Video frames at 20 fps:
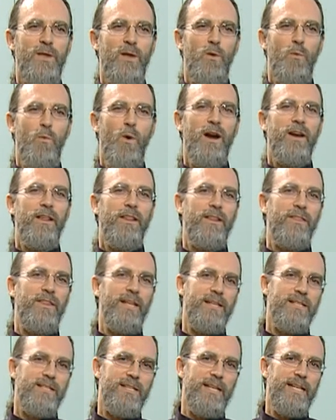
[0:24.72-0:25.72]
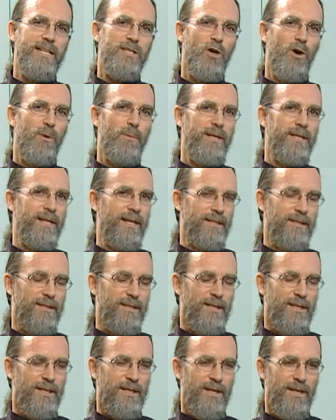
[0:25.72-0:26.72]
one of the things that he told me that
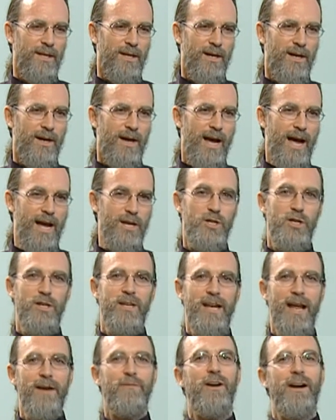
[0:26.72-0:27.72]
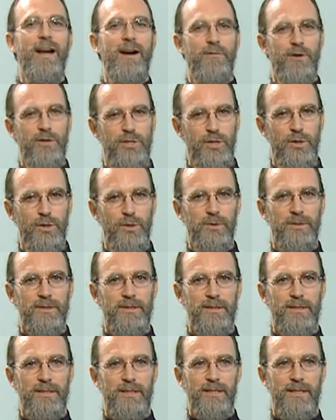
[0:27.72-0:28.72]
I should never ever do
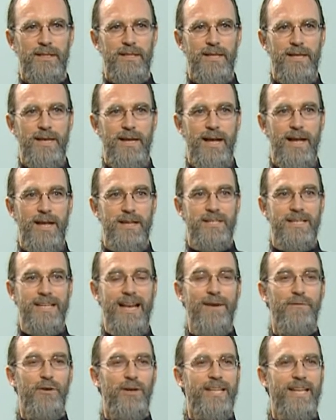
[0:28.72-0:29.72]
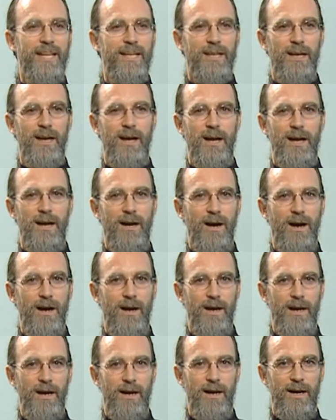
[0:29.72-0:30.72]
is never kick
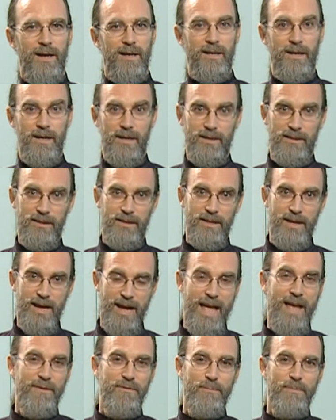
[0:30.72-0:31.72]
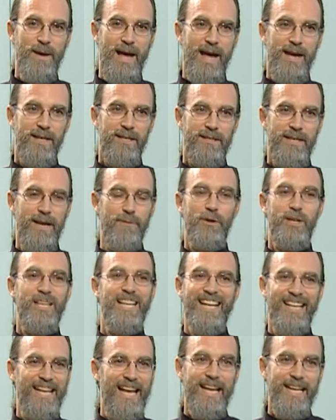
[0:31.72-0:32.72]
a heavy bag, never
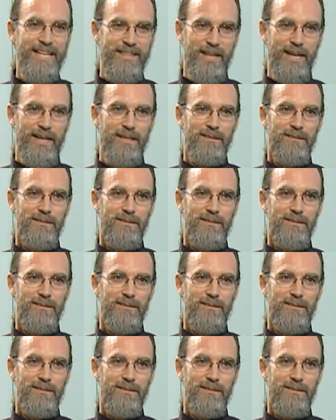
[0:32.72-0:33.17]
kick anything.